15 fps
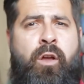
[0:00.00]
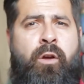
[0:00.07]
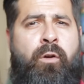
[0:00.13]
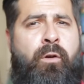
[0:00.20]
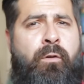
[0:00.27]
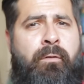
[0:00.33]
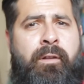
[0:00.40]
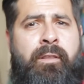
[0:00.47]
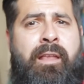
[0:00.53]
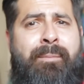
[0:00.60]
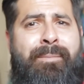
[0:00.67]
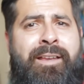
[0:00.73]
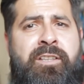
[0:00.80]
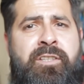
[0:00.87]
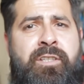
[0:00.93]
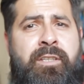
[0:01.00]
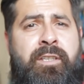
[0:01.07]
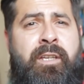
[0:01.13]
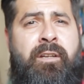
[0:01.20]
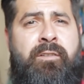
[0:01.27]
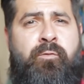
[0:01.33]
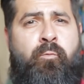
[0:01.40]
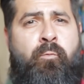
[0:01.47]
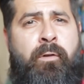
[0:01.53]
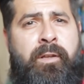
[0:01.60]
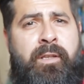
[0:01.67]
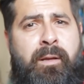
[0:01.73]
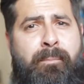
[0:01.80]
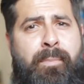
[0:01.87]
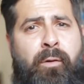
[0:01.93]
Hoover Dam engineers
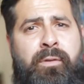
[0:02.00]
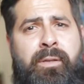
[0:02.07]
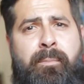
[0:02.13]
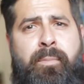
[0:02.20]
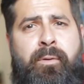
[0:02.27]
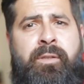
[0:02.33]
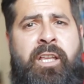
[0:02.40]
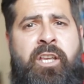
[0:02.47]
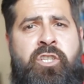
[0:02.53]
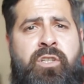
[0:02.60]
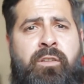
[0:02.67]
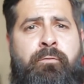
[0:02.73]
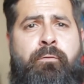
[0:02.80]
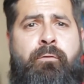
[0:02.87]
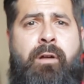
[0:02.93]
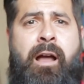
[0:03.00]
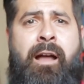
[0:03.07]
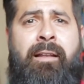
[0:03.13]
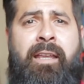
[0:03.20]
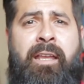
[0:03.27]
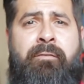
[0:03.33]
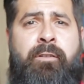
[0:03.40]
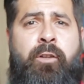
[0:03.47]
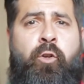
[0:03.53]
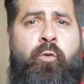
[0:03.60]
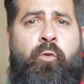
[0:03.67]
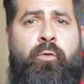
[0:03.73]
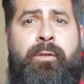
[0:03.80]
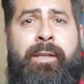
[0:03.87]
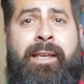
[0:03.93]
worried about the potential for uneven
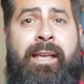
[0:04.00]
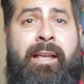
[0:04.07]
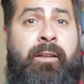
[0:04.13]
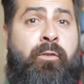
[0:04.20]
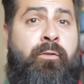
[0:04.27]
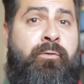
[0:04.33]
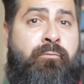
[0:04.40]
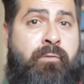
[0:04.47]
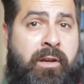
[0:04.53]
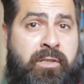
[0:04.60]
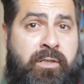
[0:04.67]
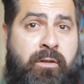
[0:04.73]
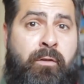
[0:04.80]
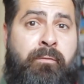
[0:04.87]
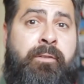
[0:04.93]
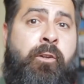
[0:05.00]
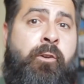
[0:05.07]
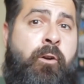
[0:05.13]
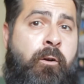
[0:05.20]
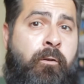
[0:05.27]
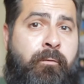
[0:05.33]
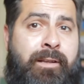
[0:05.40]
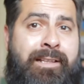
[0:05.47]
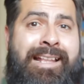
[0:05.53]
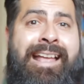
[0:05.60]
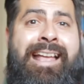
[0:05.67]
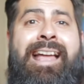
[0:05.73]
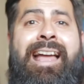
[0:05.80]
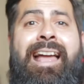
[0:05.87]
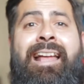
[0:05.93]
cooling and contraction of the concrete
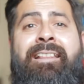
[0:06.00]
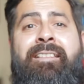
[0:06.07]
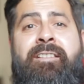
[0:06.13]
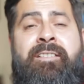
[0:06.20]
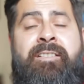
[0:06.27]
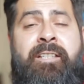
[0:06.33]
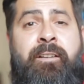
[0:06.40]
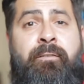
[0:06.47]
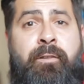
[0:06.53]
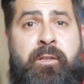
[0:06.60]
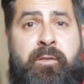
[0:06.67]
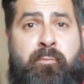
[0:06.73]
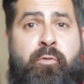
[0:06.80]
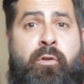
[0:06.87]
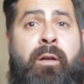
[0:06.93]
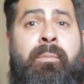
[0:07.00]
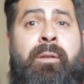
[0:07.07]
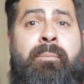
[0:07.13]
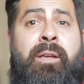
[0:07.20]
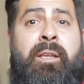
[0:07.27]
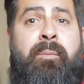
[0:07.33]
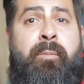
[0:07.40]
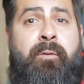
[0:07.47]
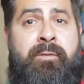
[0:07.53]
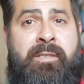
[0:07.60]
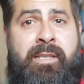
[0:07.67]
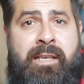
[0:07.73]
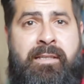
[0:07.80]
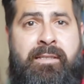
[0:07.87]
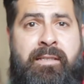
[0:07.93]
and the serious problem it
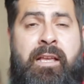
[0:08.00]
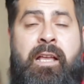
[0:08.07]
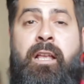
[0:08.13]
possessed.